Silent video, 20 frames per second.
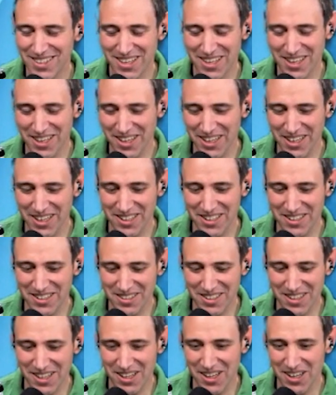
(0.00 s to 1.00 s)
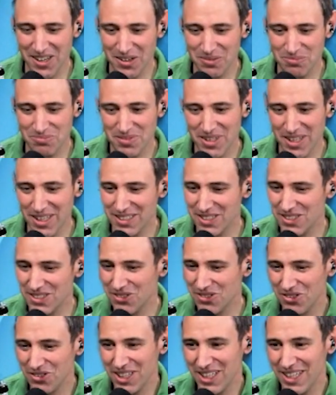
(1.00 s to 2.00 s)
and just
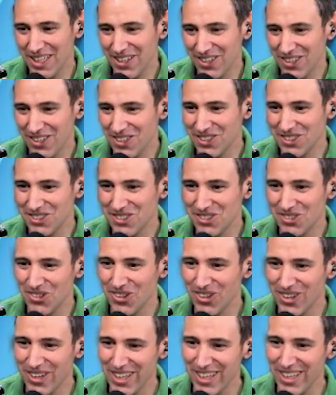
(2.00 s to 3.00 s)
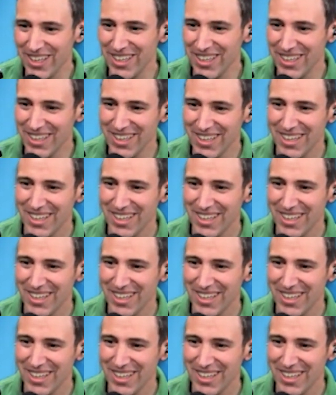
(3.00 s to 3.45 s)
to really hear your story.